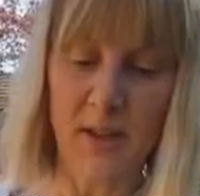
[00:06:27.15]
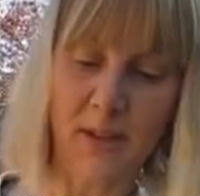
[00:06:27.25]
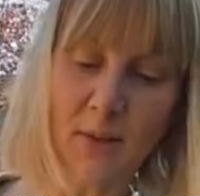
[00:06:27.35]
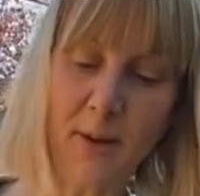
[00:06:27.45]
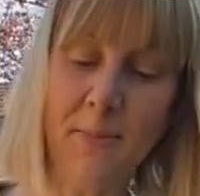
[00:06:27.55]

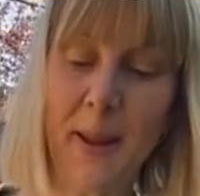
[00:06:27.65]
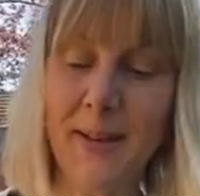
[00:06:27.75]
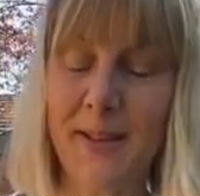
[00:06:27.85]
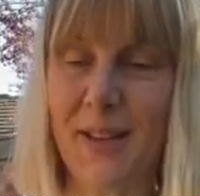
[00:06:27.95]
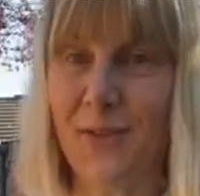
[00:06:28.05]
So I'm
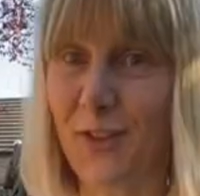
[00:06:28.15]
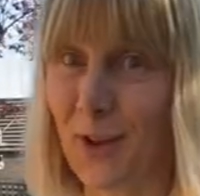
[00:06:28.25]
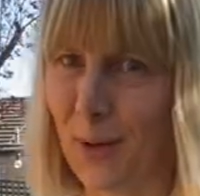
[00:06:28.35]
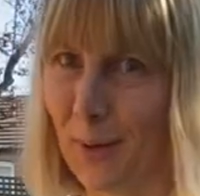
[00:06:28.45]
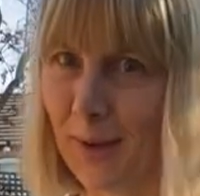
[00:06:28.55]
planting a
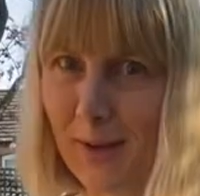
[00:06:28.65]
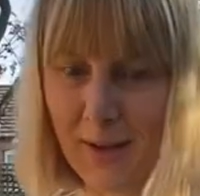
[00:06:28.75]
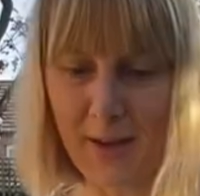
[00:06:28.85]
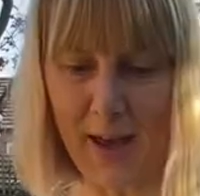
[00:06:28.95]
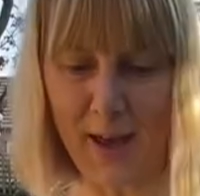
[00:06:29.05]
few
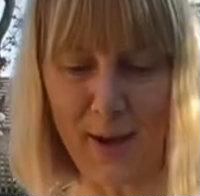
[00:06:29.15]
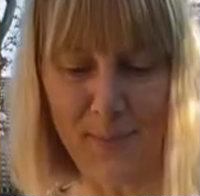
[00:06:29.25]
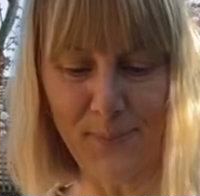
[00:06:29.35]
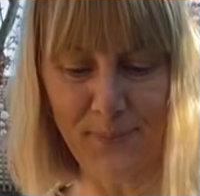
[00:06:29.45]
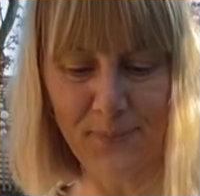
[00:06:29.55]

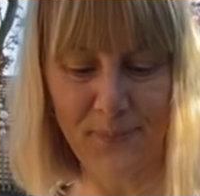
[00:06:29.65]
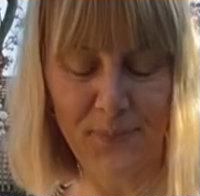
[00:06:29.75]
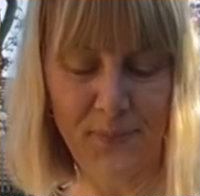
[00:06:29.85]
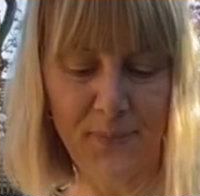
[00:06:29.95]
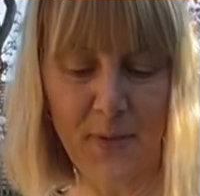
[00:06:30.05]

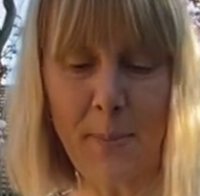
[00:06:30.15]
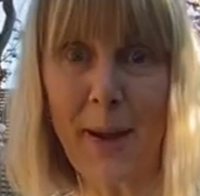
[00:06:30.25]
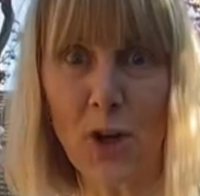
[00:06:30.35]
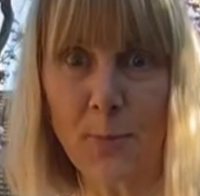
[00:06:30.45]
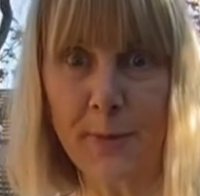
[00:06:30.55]

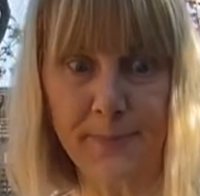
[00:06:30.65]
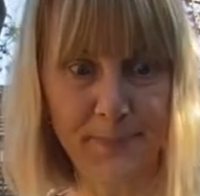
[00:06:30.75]
backups.